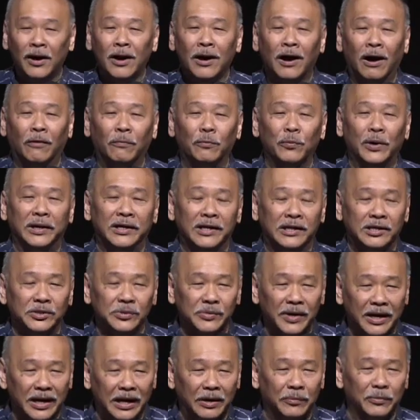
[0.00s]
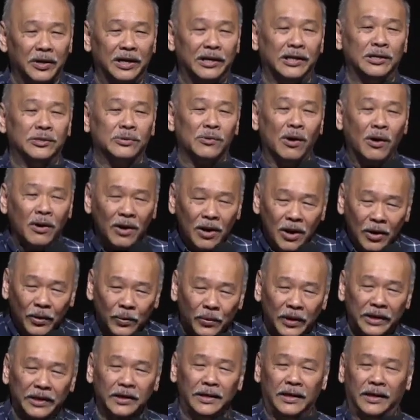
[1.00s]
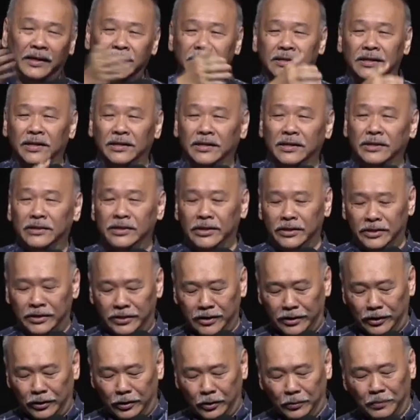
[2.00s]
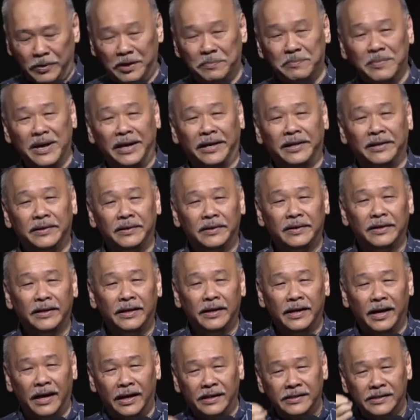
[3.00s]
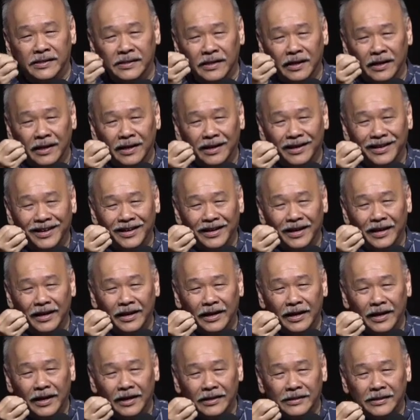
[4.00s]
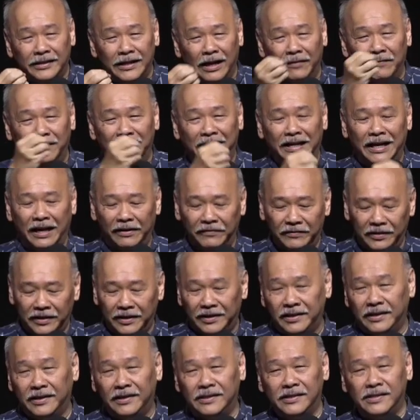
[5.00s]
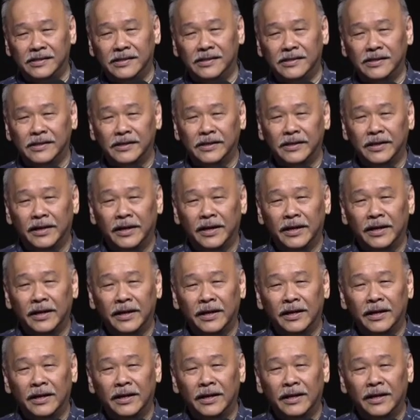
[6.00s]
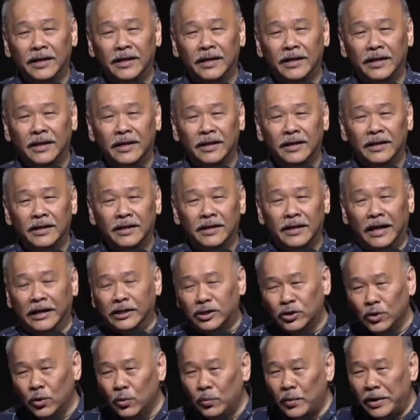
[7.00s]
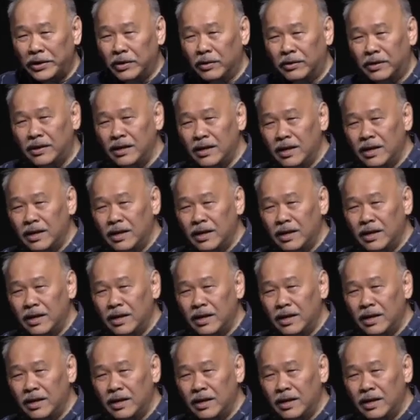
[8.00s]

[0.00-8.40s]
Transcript: of what is right and what is wrong. What is the decision to be made? It's self-governance. And so when you think